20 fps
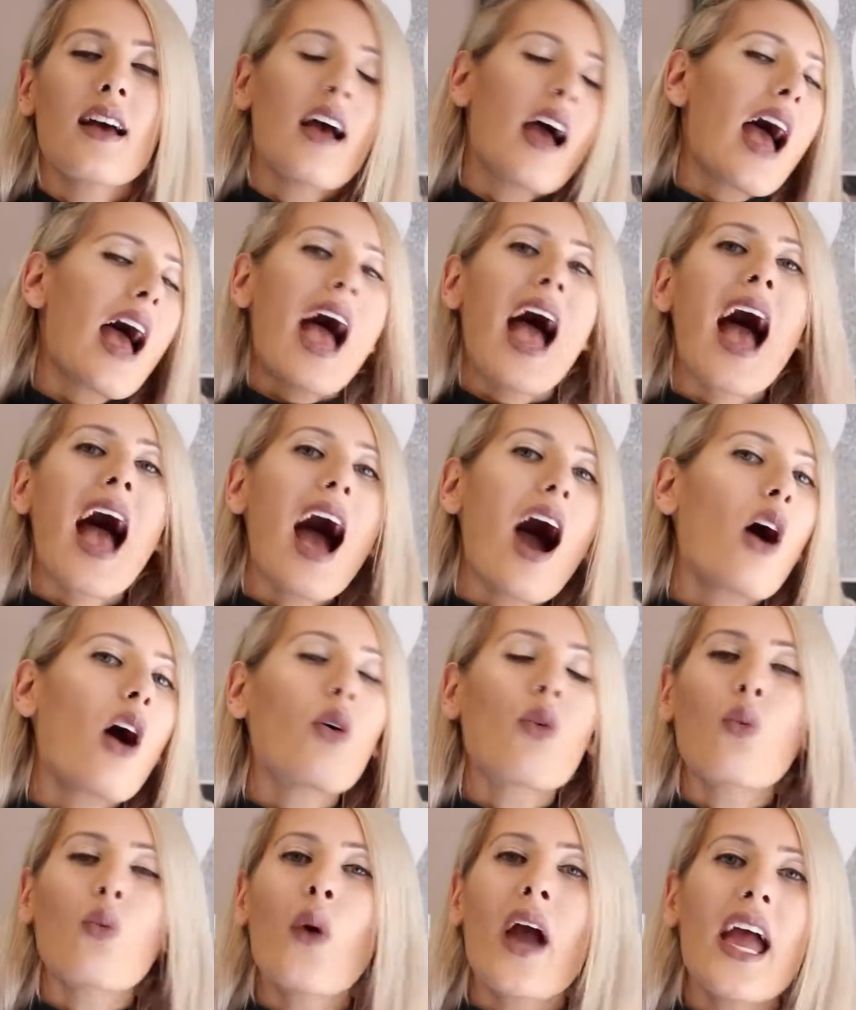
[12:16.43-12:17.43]

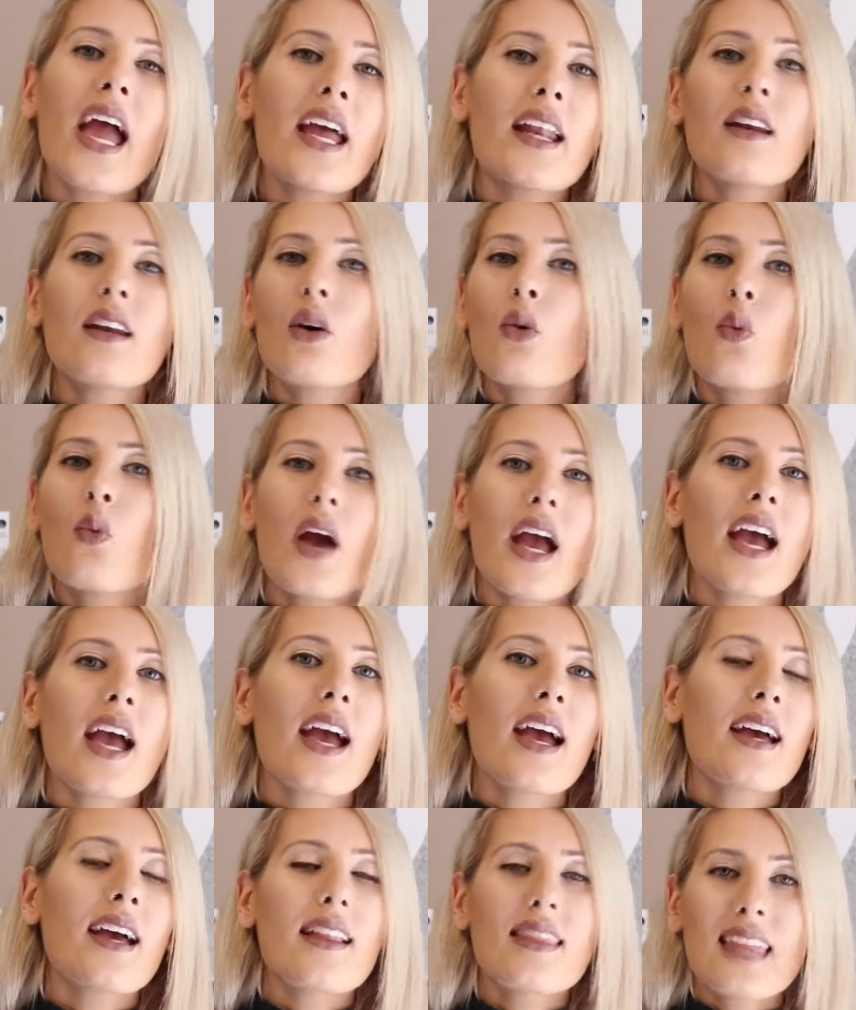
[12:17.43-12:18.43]
How, when,
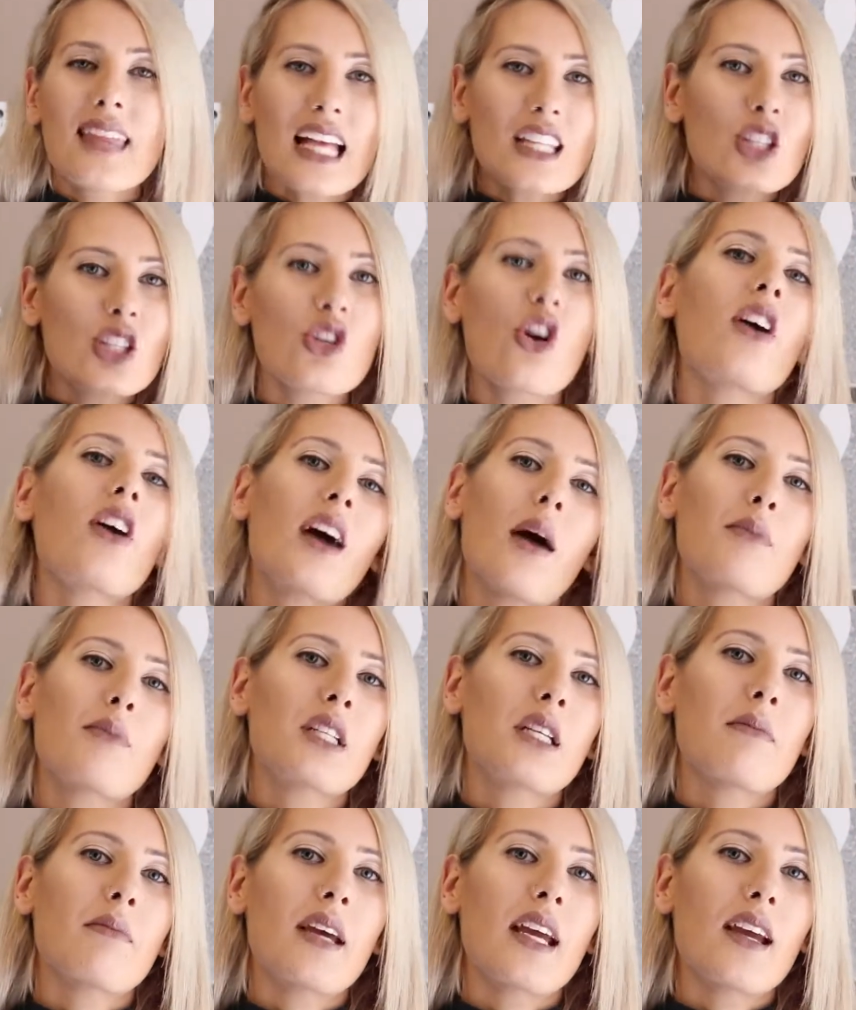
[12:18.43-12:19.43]
where, that's not up
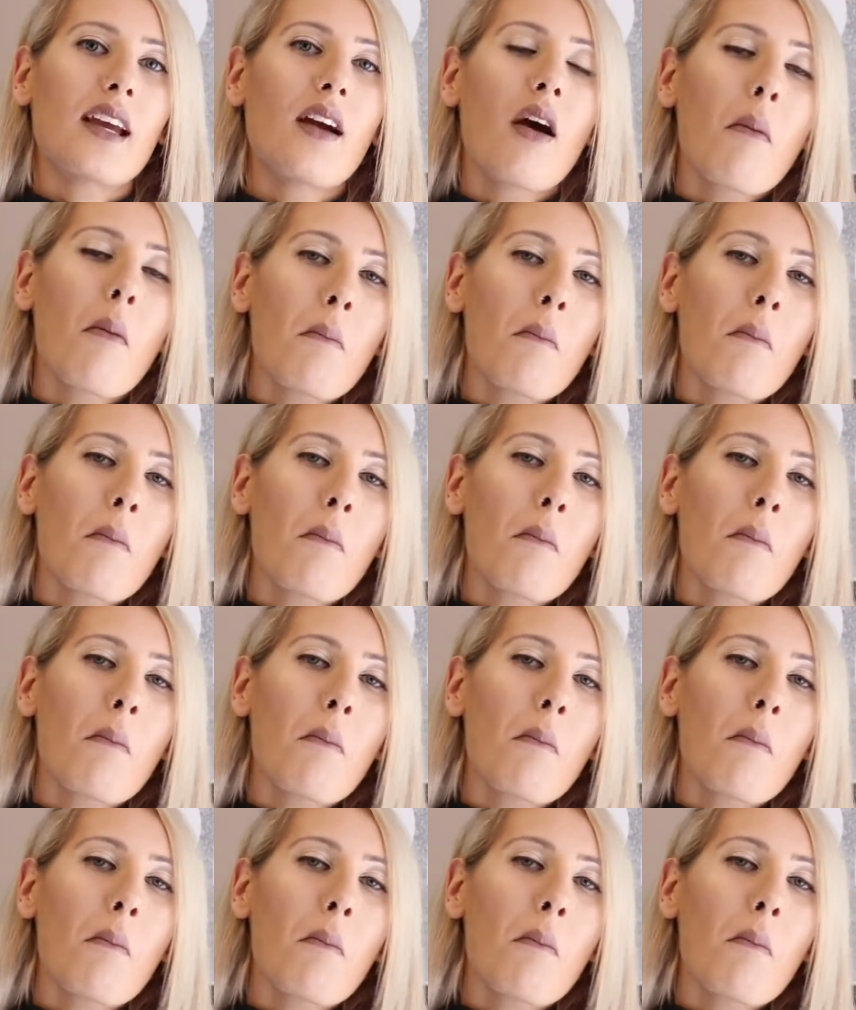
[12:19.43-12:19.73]
to me.